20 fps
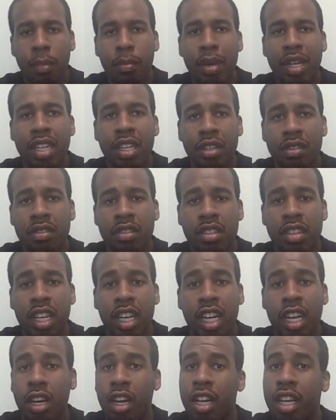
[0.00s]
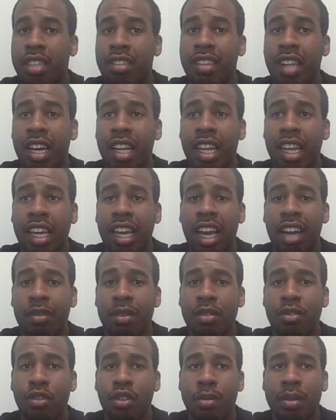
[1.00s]
But here's the thing. It's not like
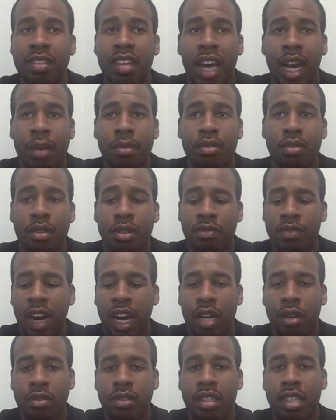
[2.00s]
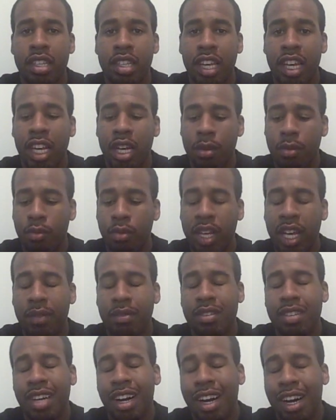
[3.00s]
Heavy Storm is absolutely vital to the game. We
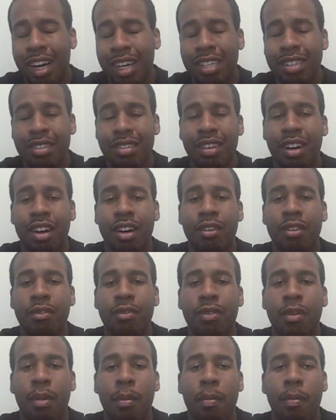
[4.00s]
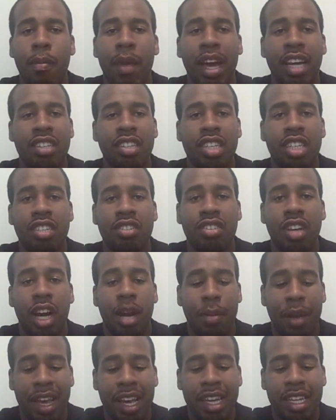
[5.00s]
have tons of Magic and
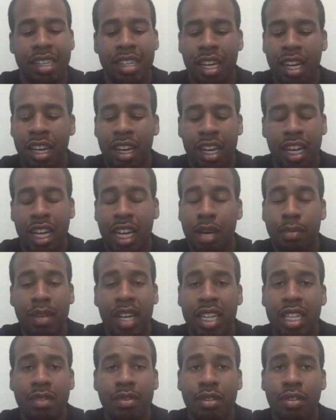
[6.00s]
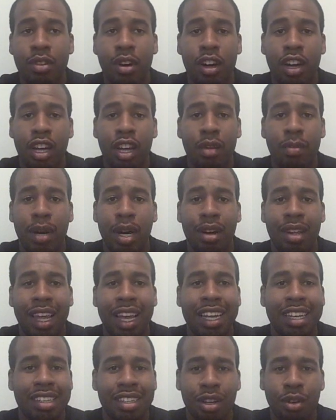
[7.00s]
Trap hate, and I'm not even talking about
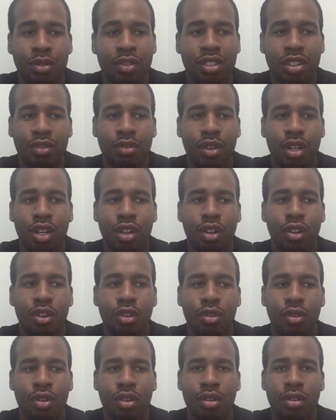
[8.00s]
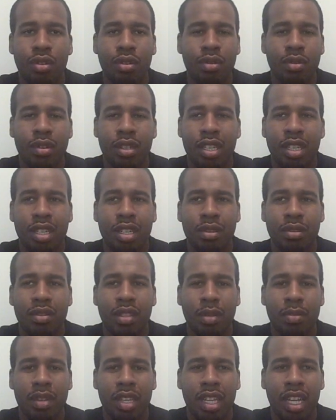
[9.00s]
like Delta Crow or, you know,
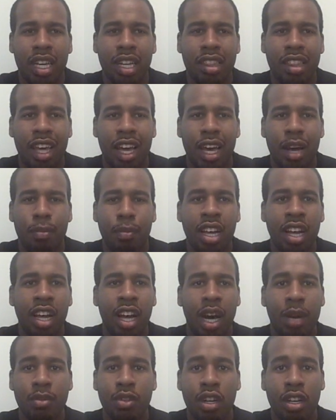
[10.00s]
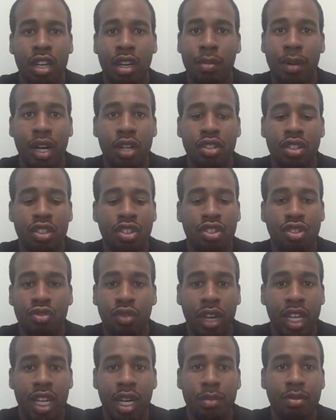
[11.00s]
something like that. I'm talking about just
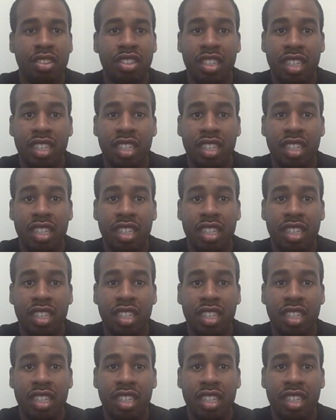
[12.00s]
straight up